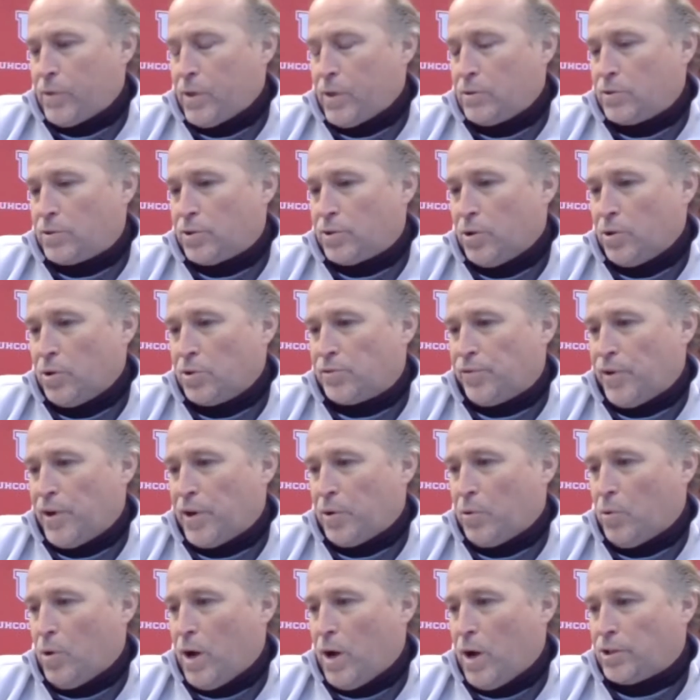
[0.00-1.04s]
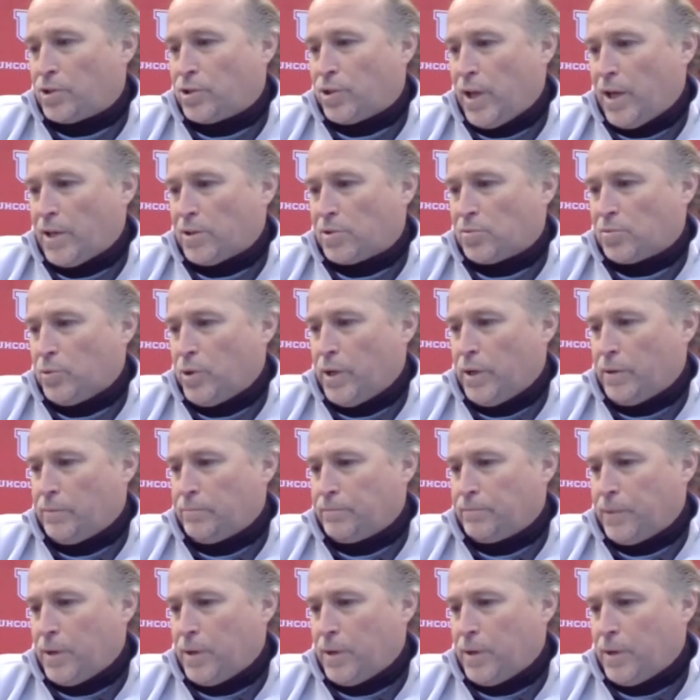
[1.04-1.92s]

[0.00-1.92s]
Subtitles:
So it was fun to watch last week.